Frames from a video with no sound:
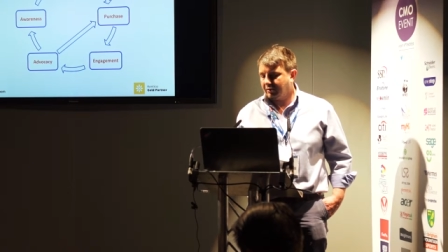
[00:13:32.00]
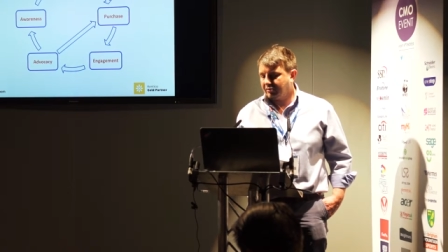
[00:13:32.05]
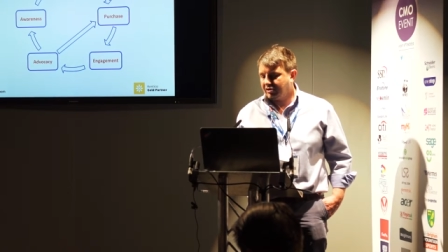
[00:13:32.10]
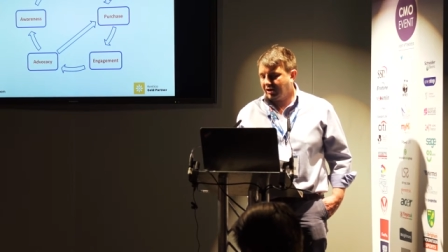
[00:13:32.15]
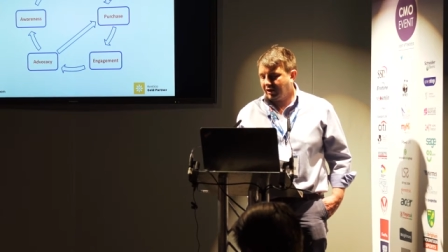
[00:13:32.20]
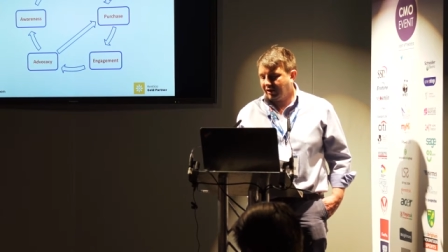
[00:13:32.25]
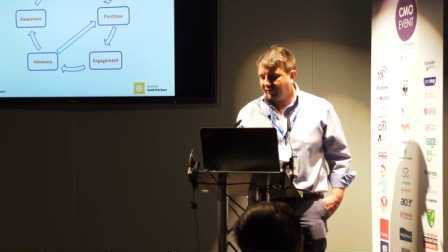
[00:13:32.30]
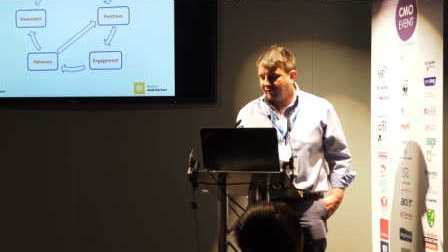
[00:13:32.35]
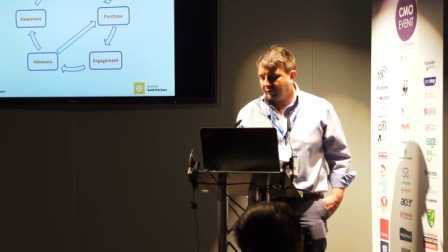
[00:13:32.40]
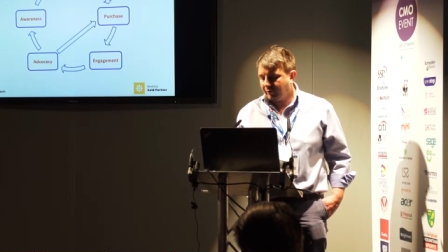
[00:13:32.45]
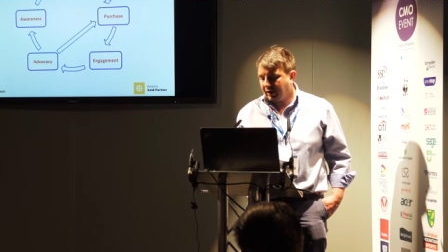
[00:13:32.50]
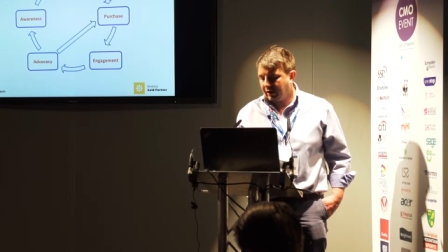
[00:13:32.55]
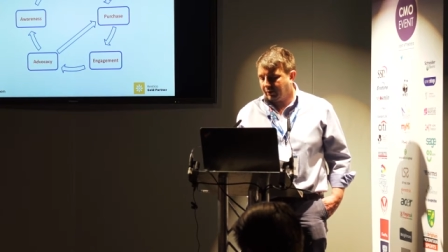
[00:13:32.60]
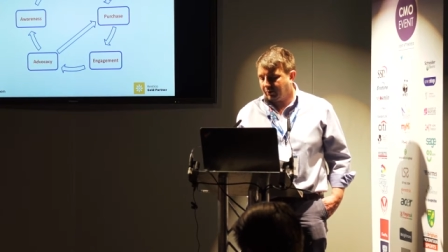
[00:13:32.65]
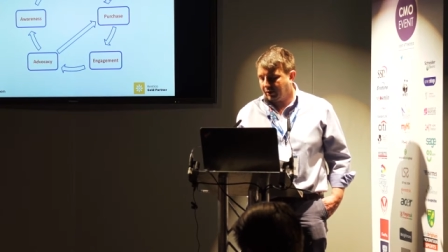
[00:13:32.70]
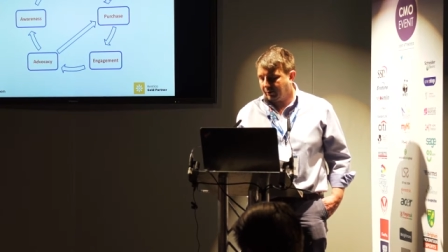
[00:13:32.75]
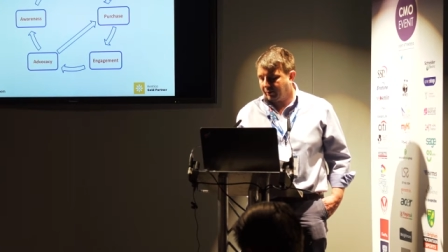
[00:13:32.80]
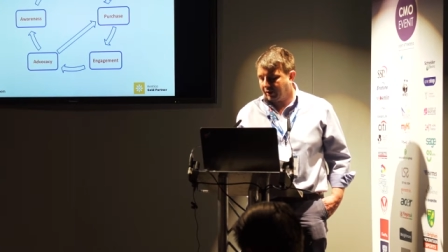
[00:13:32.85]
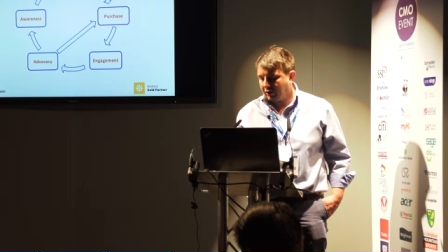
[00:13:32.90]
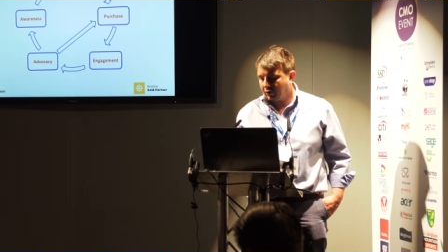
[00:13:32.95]
tell other
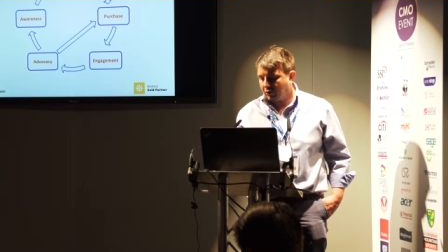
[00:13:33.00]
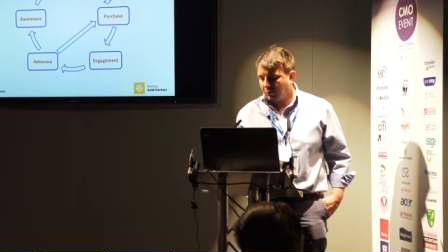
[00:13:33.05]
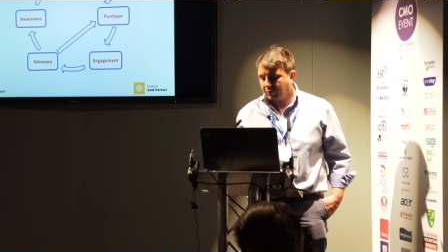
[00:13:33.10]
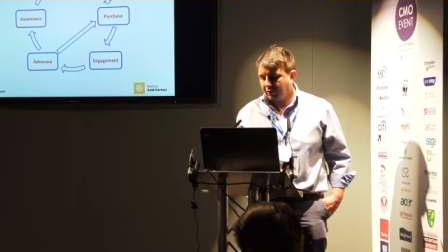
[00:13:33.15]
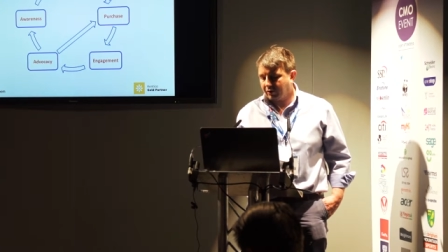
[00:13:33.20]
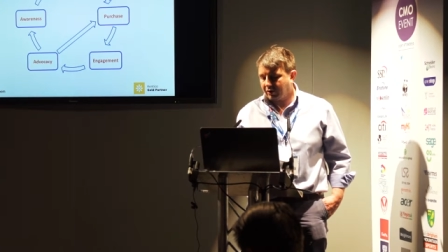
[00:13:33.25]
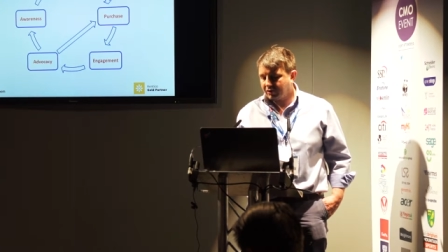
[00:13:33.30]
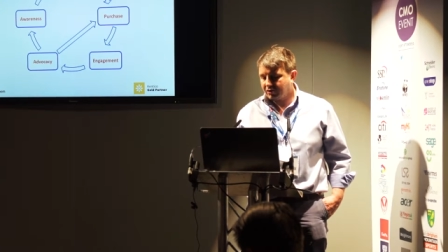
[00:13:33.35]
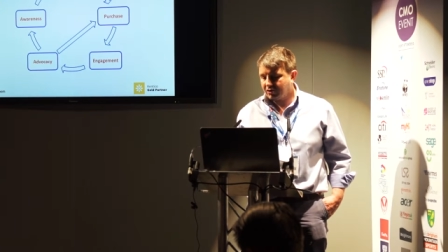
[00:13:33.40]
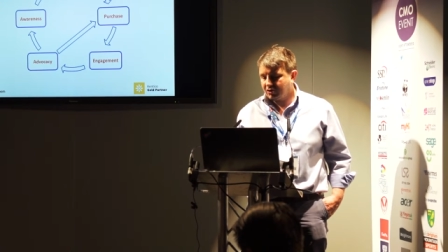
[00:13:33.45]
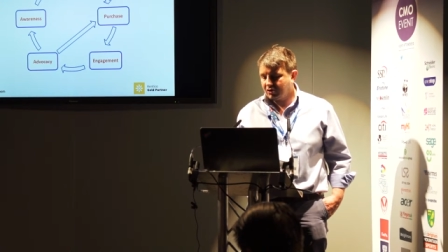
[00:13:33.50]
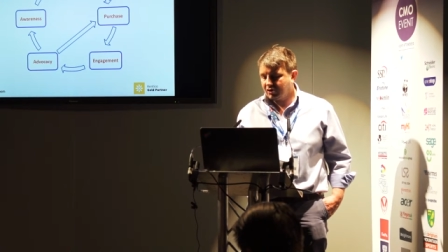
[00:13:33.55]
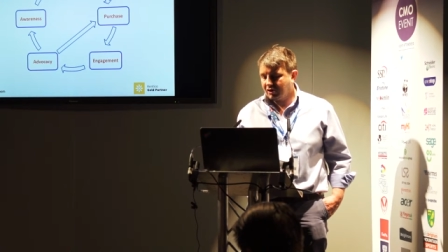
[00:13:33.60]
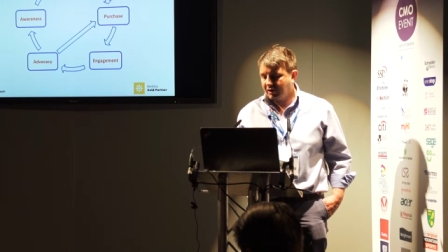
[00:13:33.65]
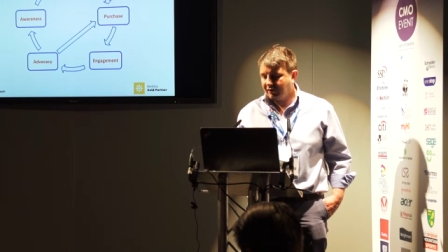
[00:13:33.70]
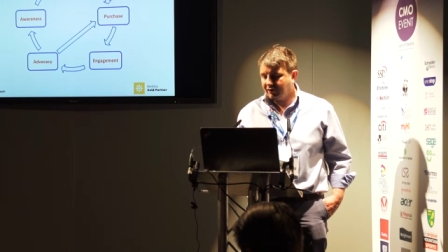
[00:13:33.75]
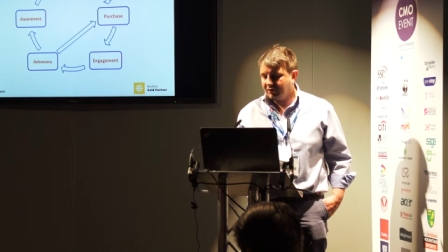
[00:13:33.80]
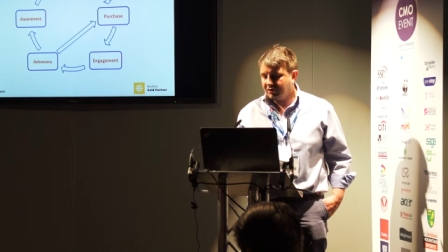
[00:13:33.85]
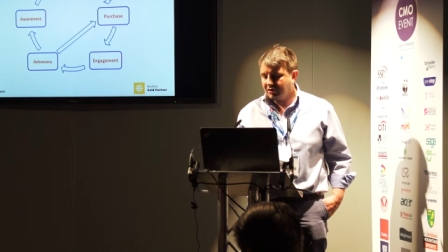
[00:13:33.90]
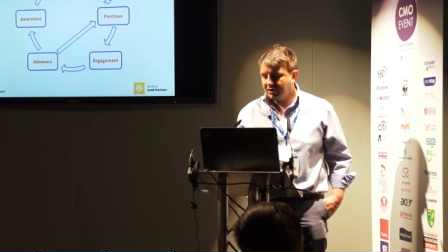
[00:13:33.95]
people about your products and
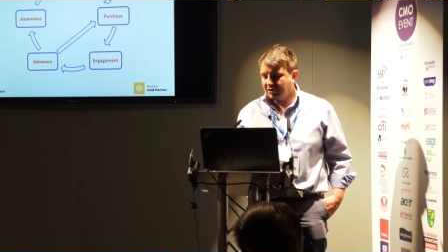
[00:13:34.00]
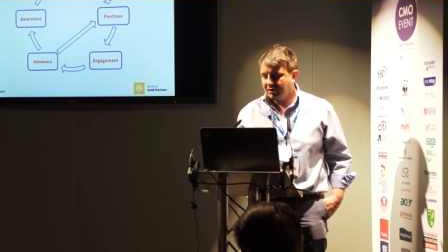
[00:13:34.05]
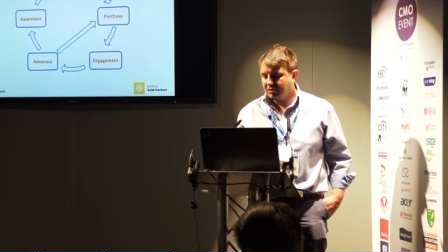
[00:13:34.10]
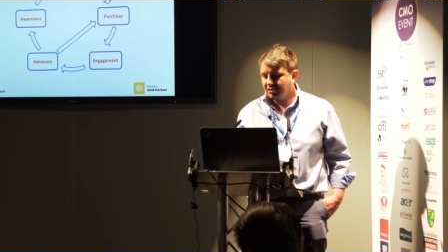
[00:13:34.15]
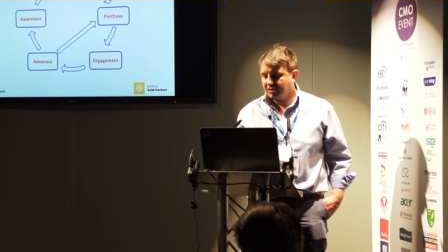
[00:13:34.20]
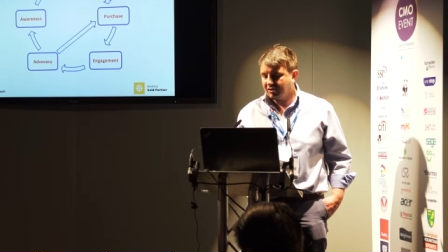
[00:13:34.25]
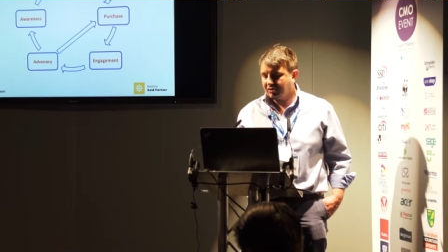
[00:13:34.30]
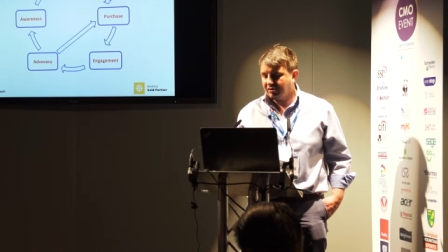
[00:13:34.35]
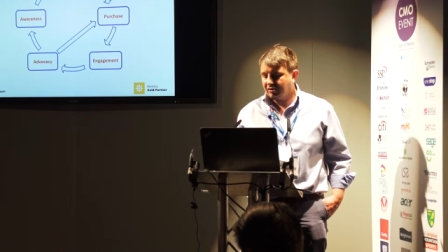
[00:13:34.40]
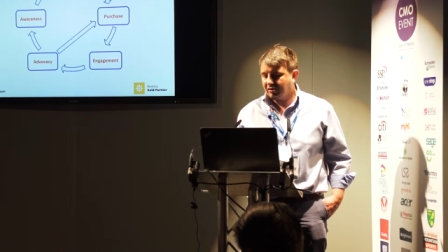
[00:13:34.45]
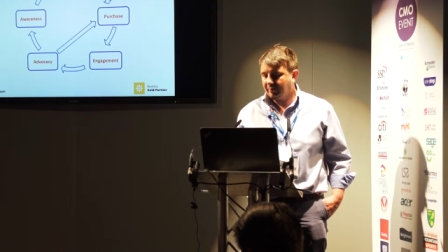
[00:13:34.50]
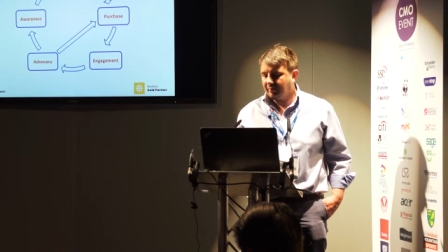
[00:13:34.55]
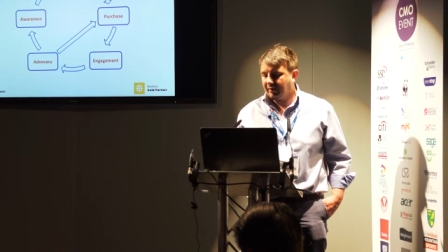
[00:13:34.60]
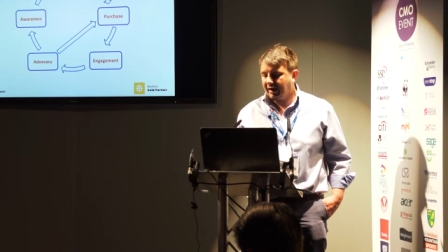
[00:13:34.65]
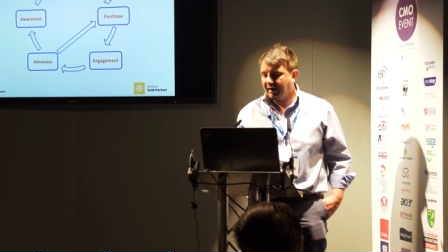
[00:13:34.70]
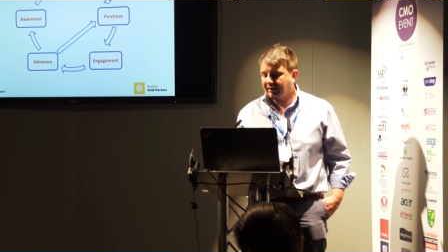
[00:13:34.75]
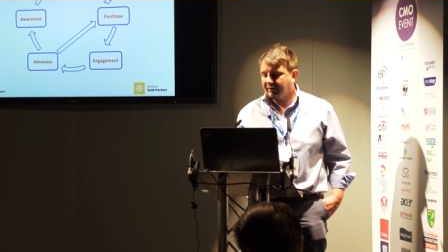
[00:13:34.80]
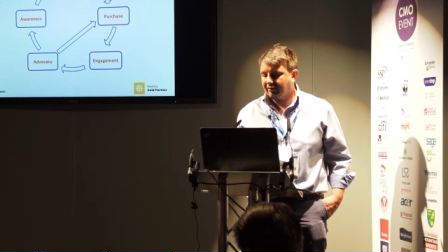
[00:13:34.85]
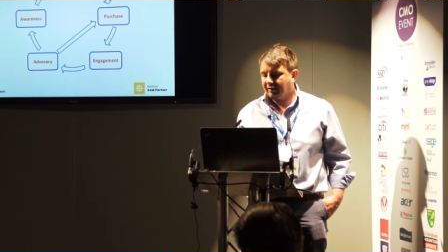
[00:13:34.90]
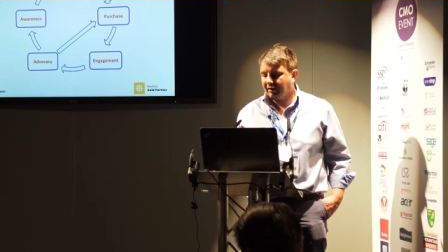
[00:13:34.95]
services and um,
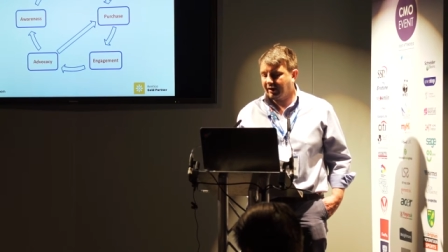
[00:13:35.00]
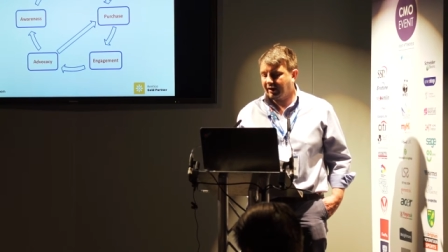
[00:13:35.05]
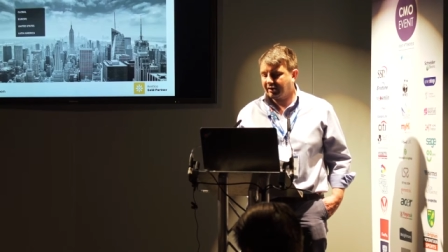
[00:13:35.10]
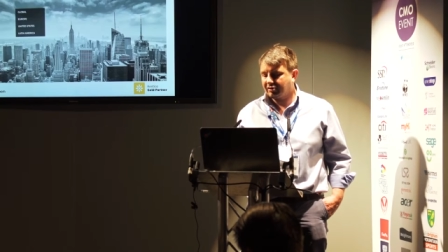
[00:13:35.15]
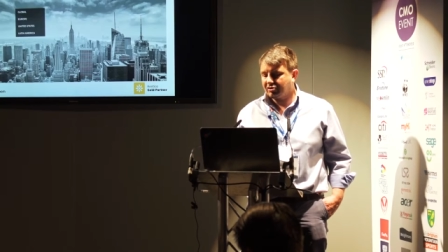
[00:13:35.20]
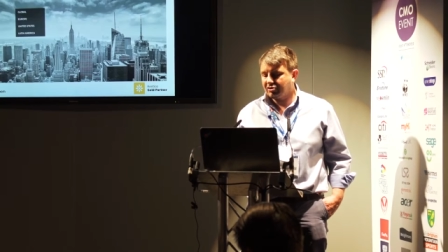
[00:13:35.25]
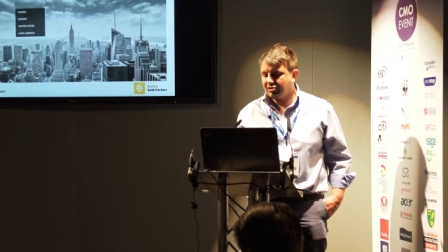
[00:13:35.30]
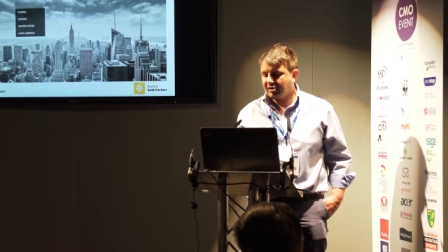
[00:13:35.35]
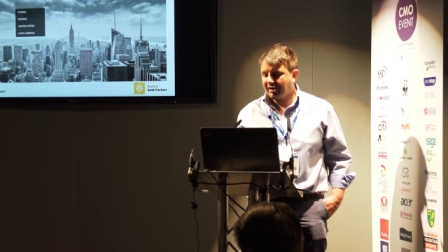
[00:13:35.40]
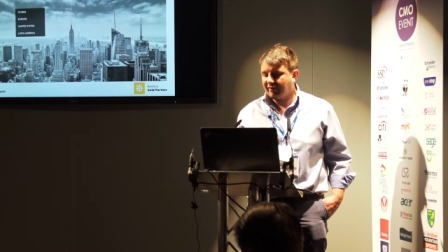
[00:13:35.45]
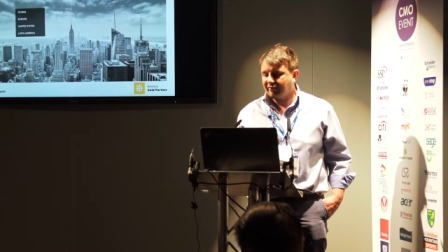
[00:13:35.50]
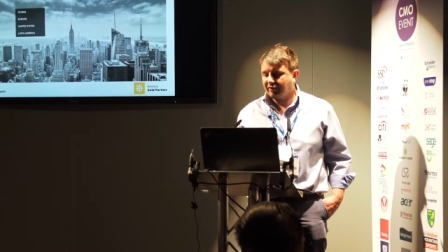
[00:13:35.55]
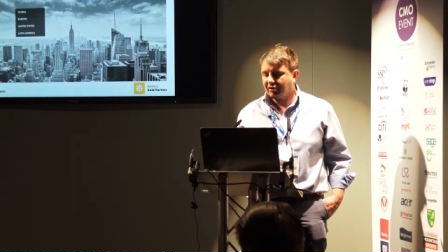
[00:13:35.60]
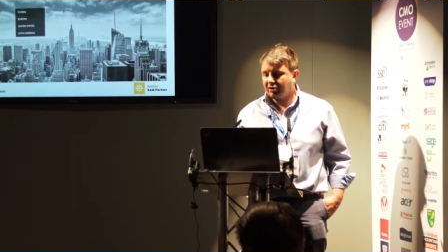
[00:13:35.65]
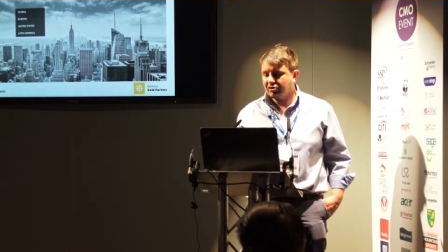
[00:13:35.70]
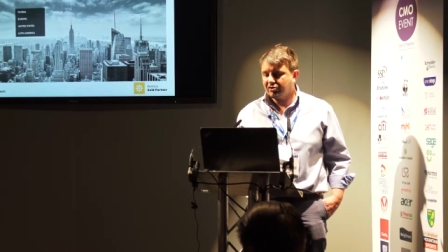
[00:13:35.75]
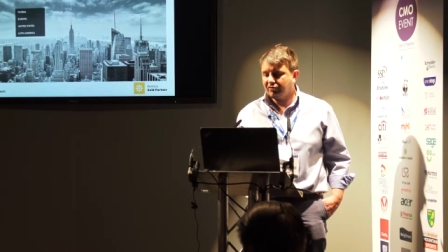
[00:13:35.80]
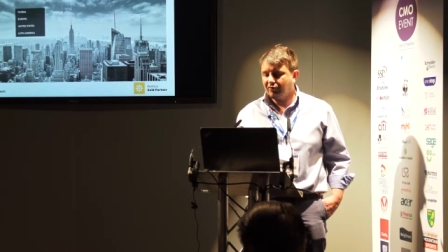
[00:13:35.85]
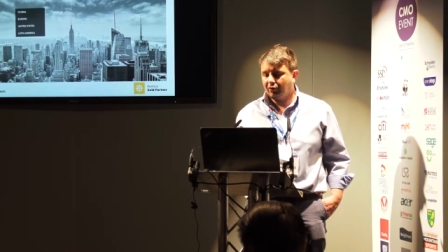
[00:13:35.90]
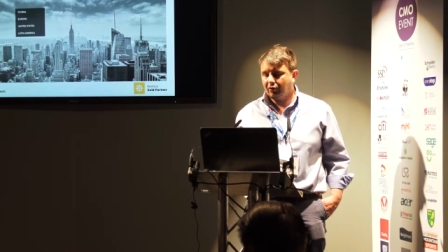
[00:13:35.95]
ad, act as
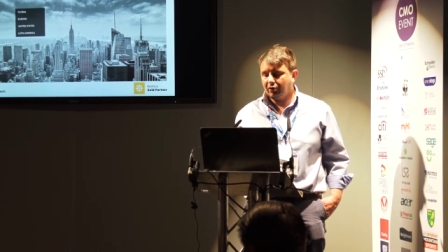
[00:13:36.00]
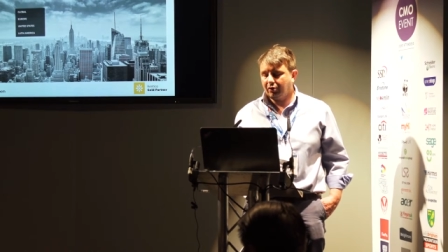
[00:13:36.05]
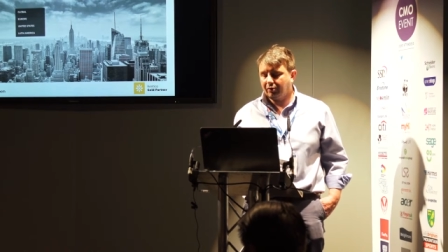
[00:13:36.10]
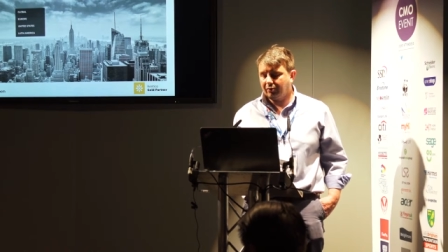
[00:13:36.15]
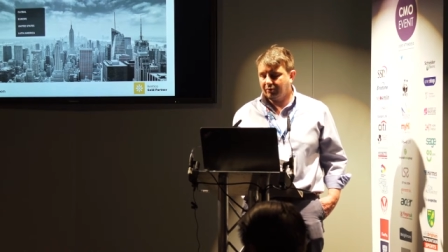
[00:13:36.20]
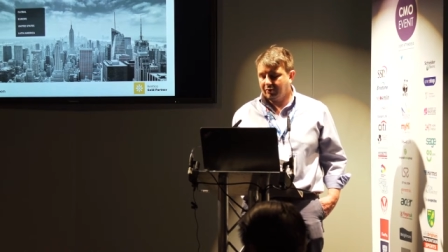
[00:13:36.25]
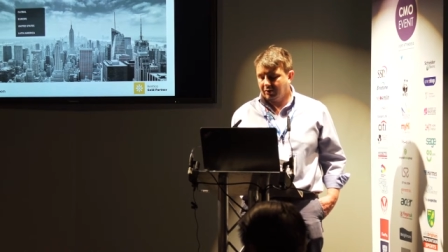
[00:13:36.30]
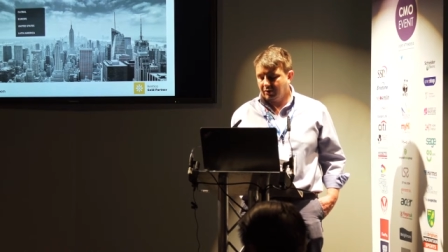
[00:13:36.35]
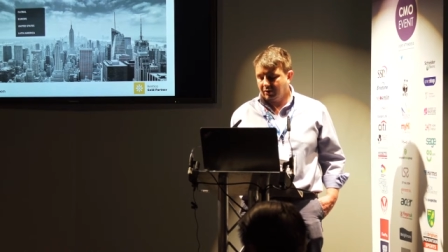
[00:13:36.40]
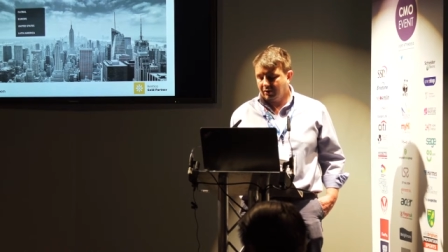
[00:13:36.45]
advocates for you.